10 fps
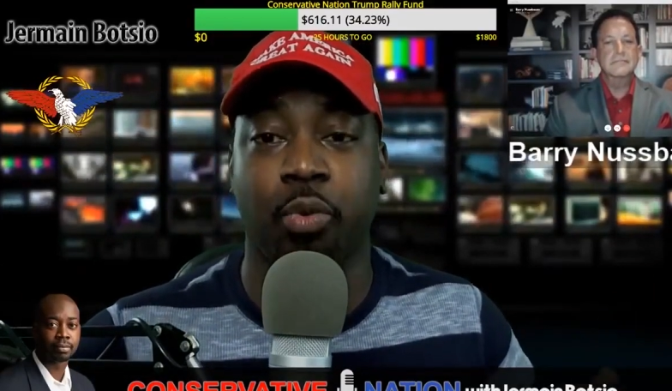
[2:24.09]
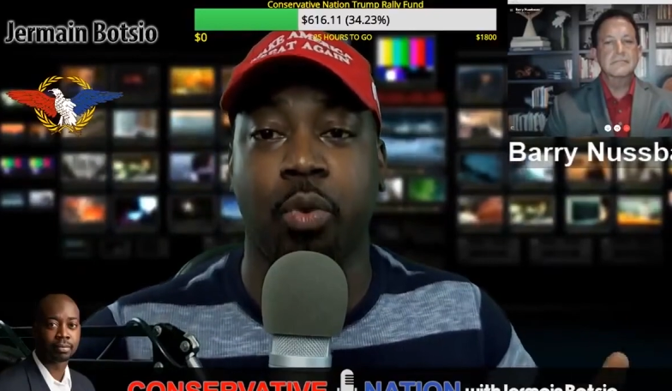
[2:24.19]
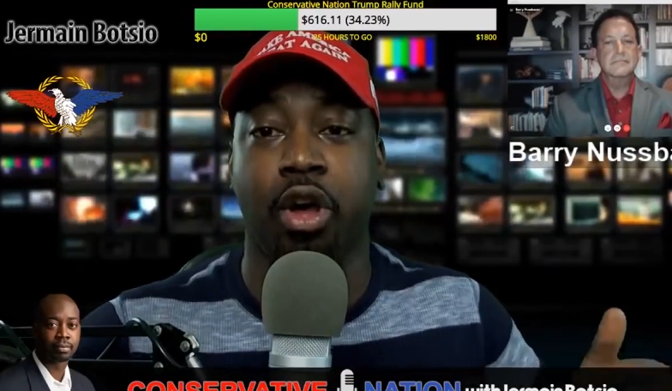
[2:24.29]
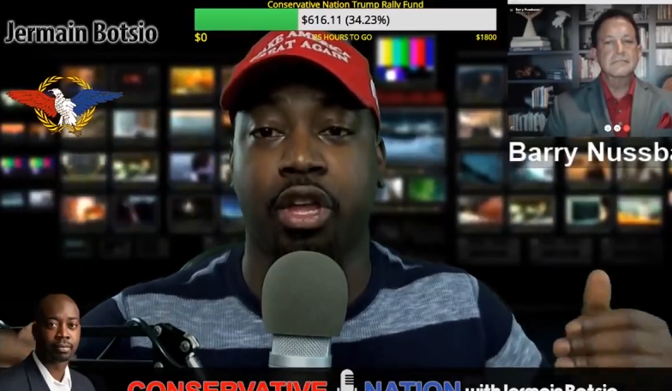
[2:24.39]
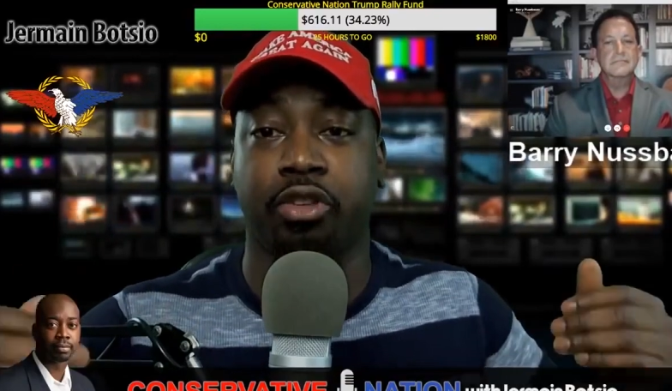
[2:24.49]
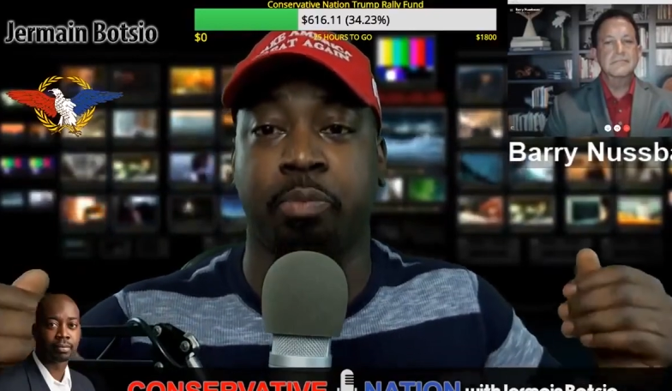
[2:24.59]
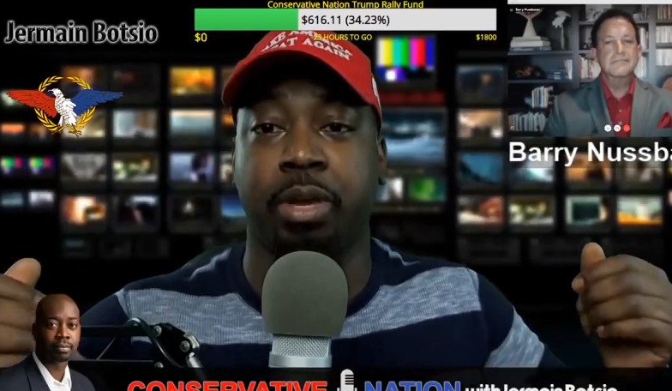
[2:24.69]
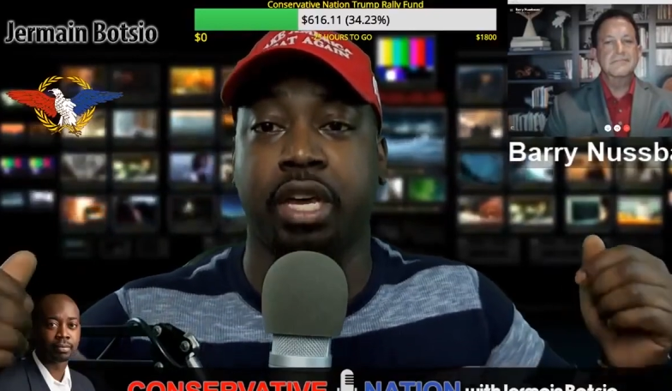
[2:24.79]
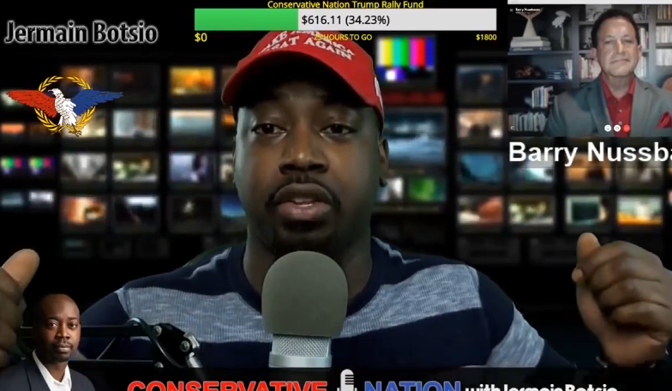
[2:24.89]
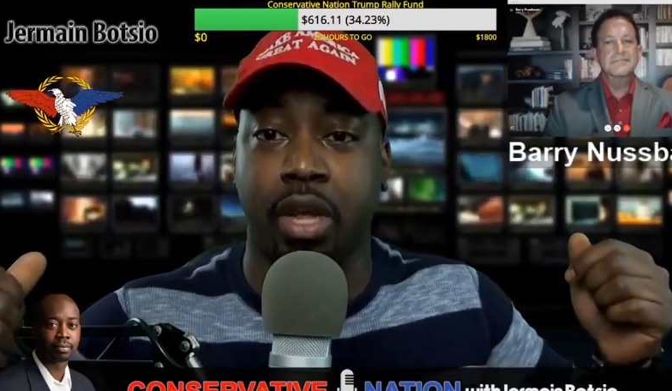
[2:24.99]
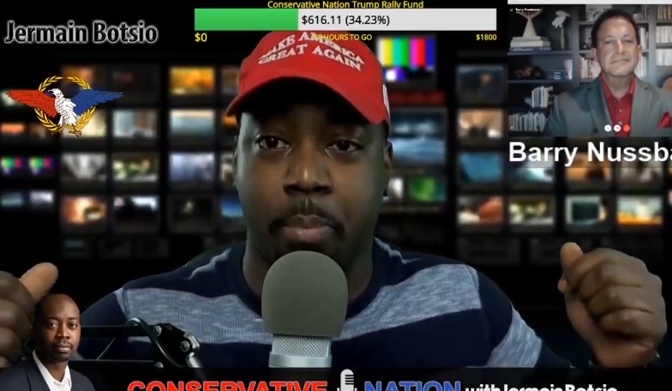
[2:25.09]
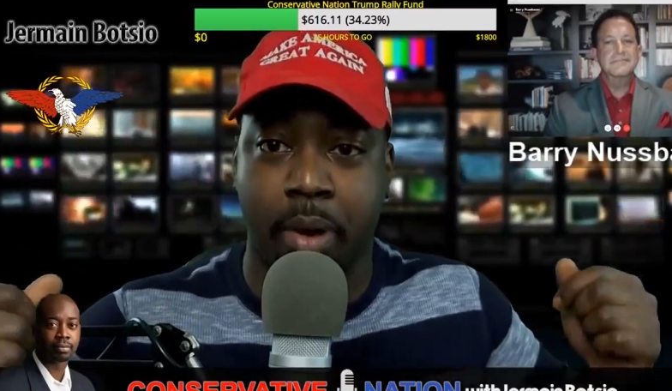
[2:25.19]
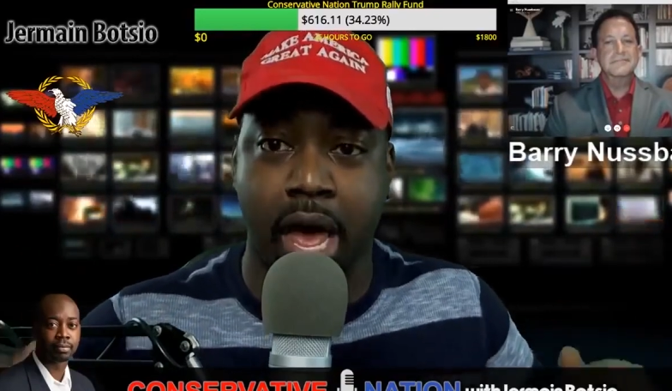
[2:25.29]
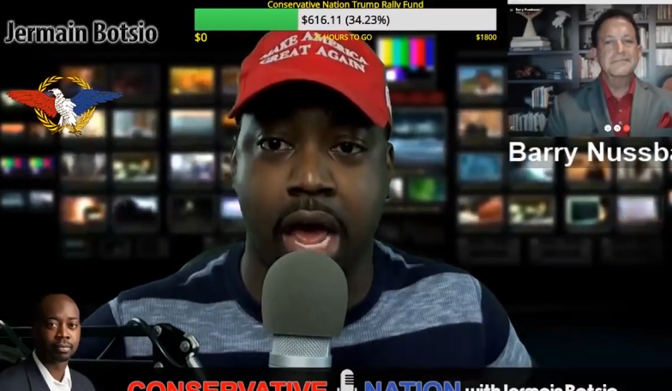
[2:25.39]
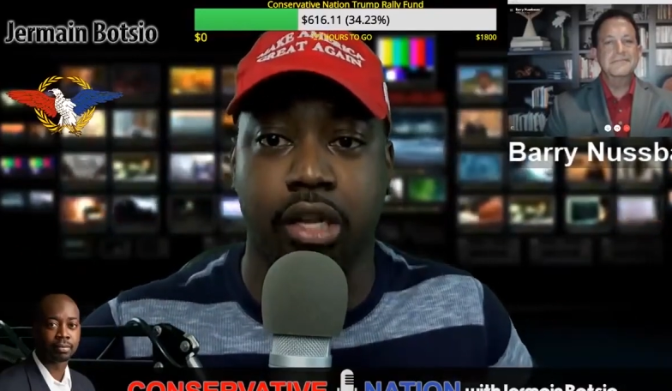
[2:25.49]
Speaker 1: Well, it's because I'm
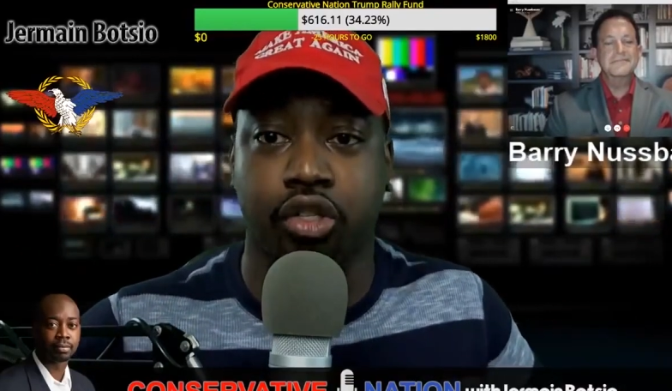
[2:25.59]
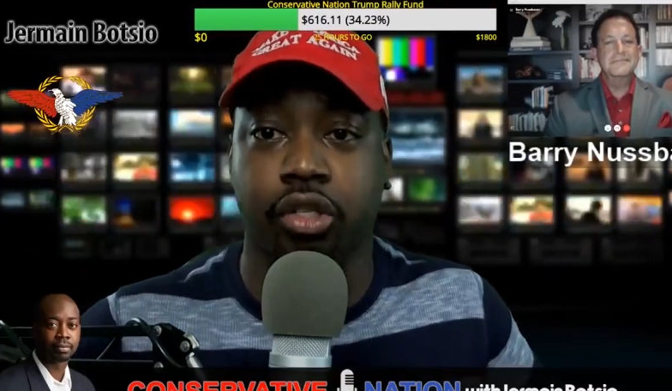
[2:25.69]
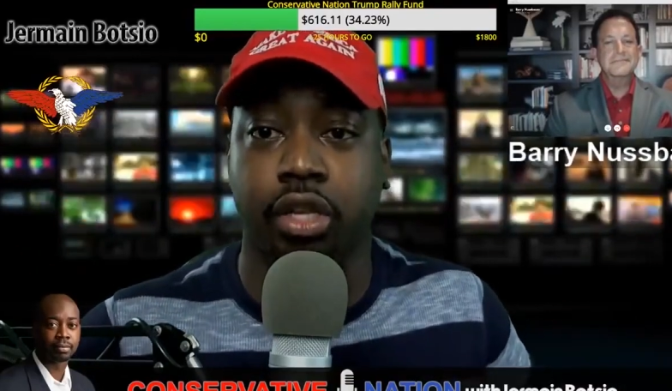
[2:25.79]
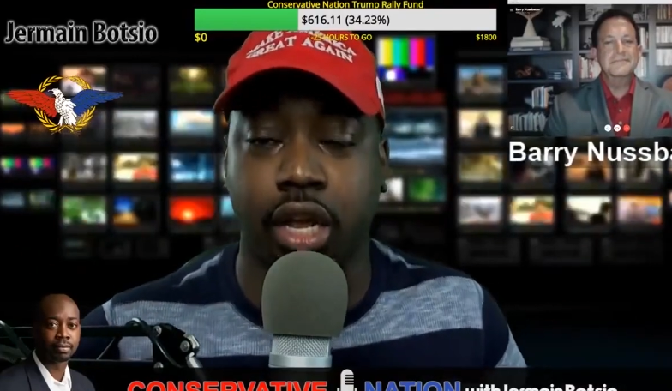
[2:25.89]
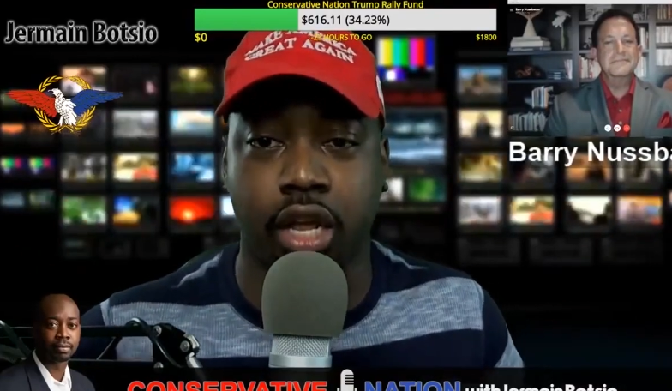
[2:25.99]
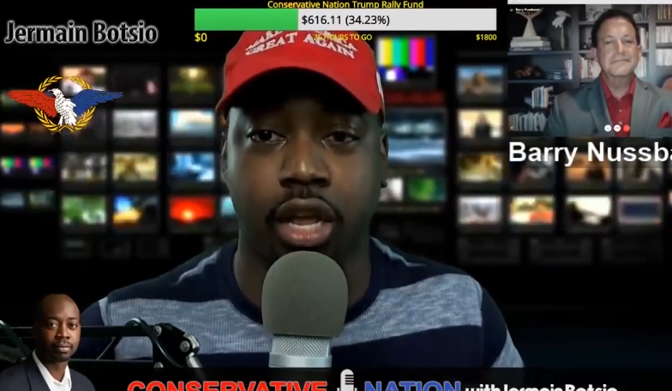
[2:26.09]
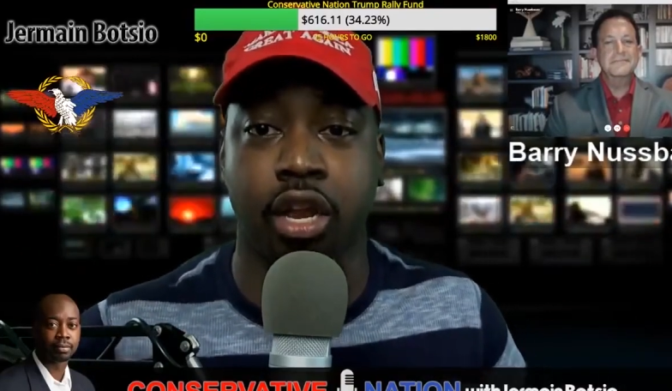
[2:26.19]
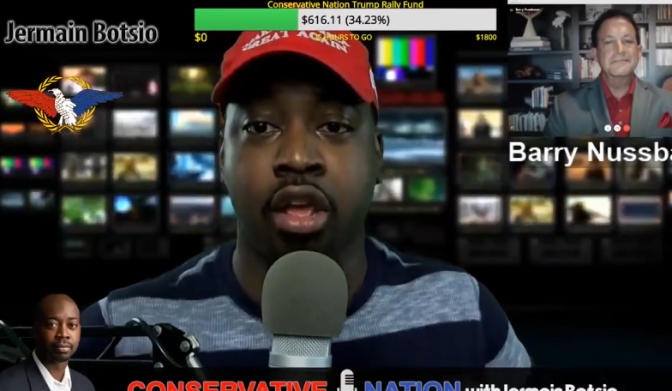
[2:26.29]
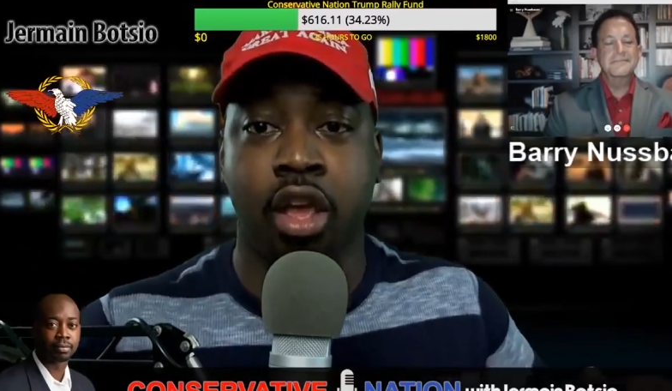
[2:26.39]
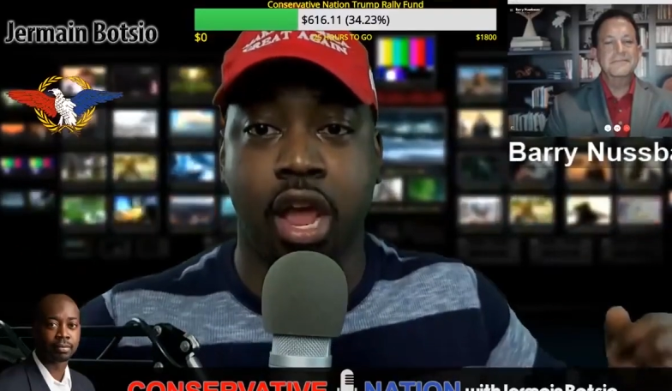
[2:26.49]
Palestinian